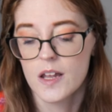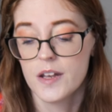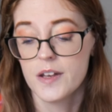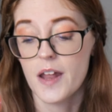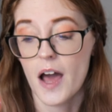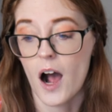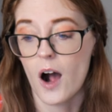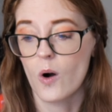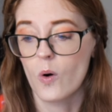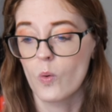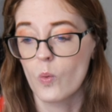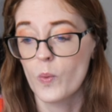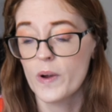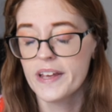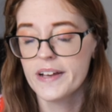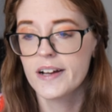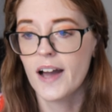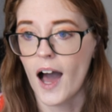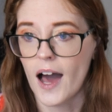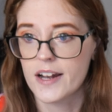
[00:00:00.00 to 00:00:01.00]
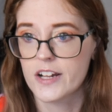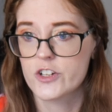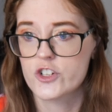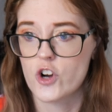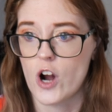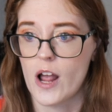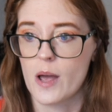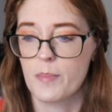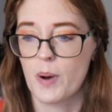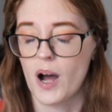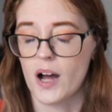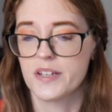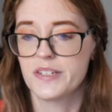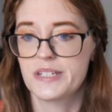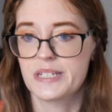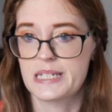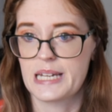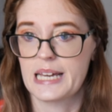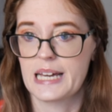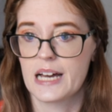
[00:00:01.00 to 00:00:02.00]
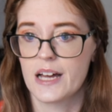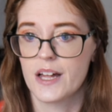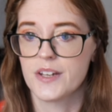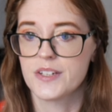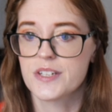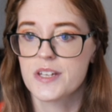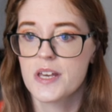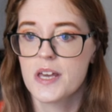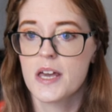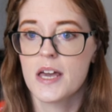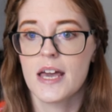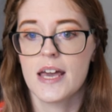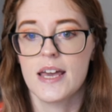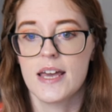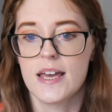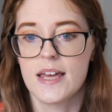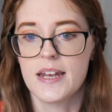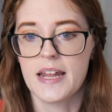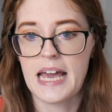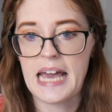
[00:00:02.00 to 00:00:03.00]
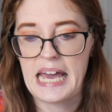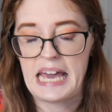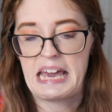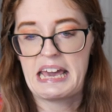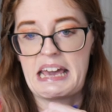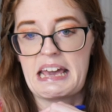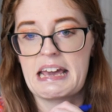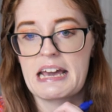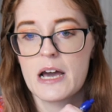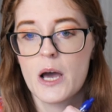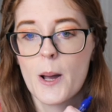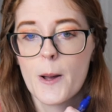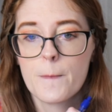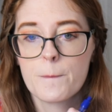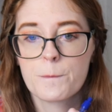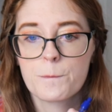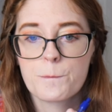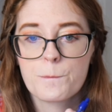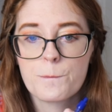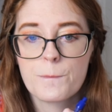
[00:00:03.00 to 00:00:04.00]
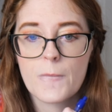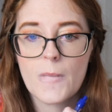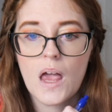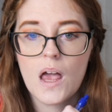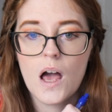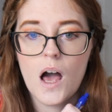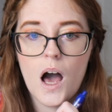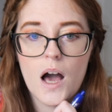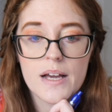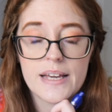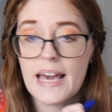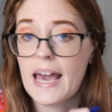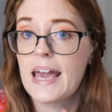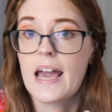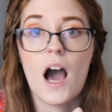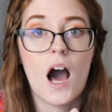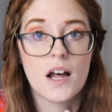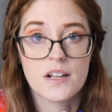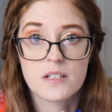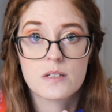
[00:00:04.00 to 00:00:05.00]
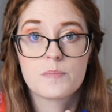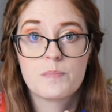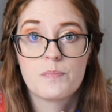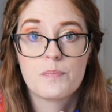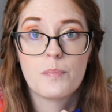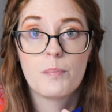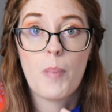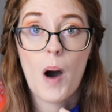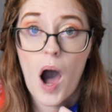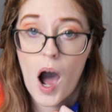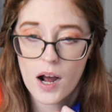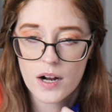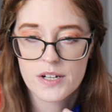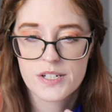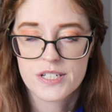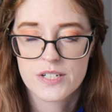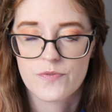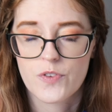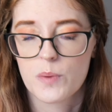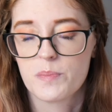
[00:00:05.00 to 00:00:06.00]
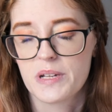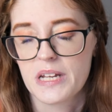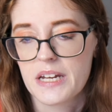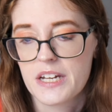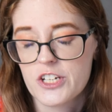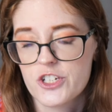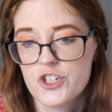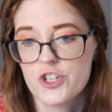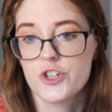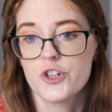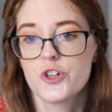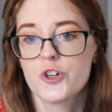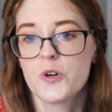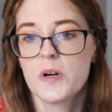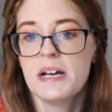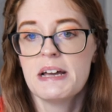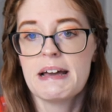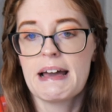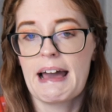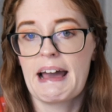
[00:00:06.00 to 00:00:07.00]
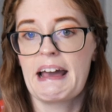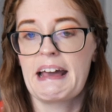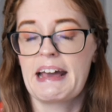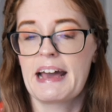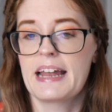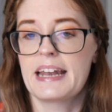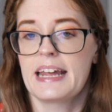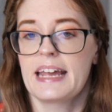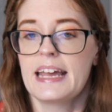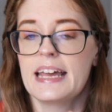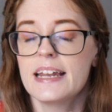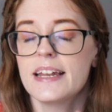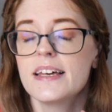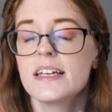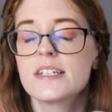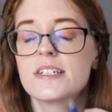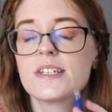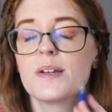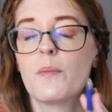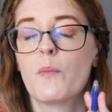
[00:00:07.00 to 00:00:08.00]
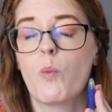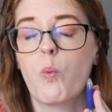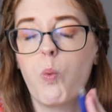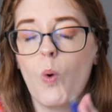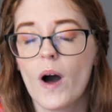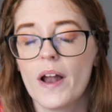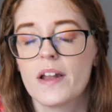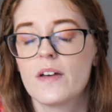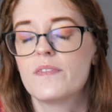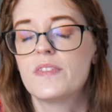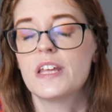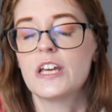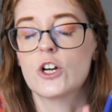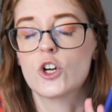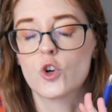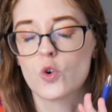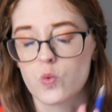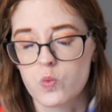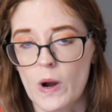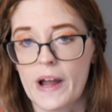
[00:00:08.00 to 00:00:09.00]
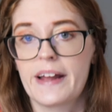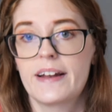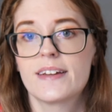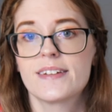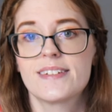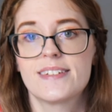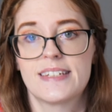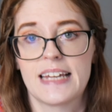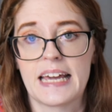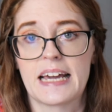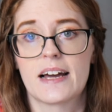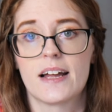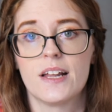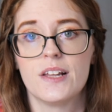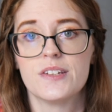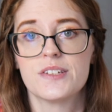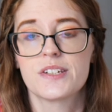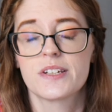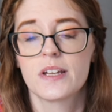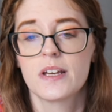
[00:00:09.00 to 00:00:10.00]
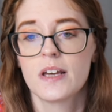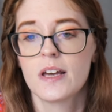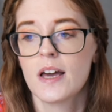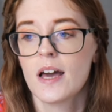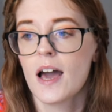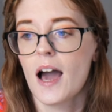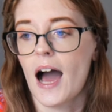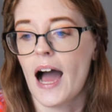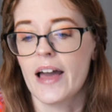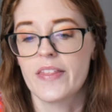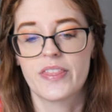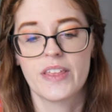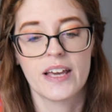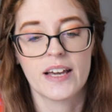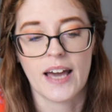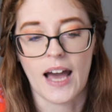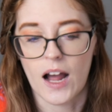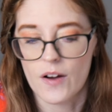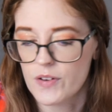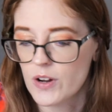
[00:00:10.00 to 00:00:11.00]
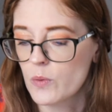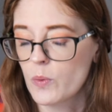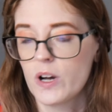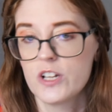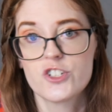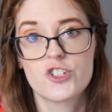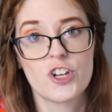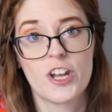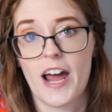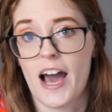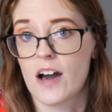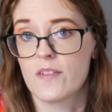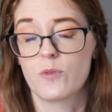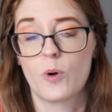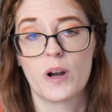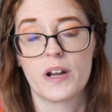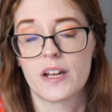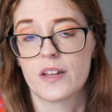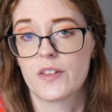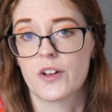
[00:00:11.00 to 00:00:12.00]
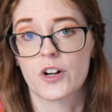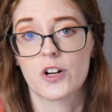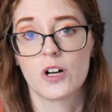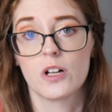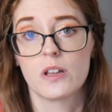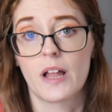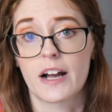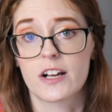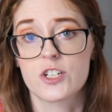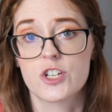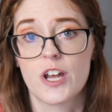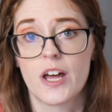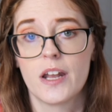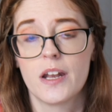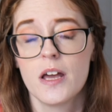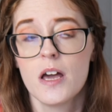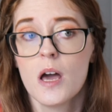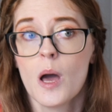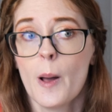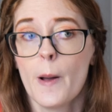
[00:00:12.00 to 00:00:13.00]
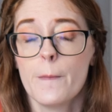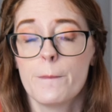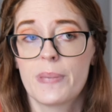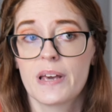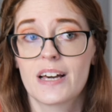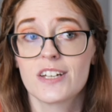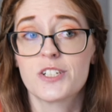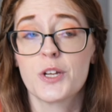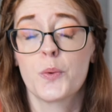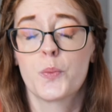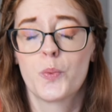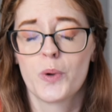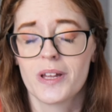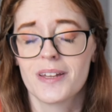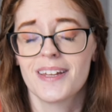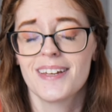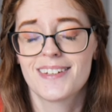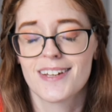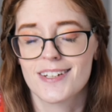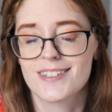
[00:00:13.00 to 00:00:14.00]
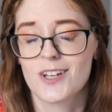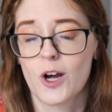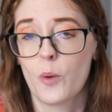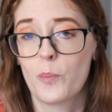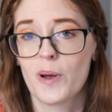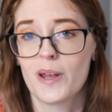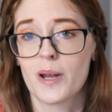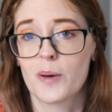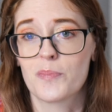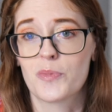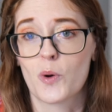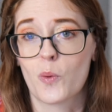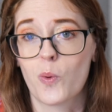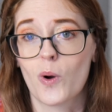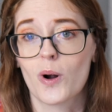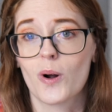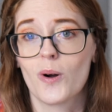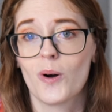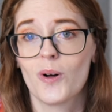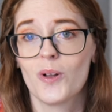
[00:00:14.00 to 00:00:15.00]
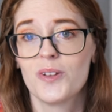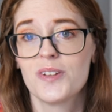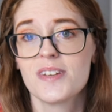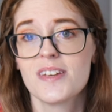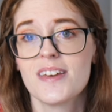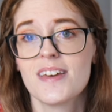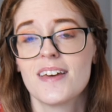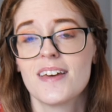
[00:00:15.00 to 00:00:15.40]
Now, we got a tripod stand in a chaos box from Danny Choo, and it is one of the greatest stands. I think everyone should have one in their collection because it really does open up the world.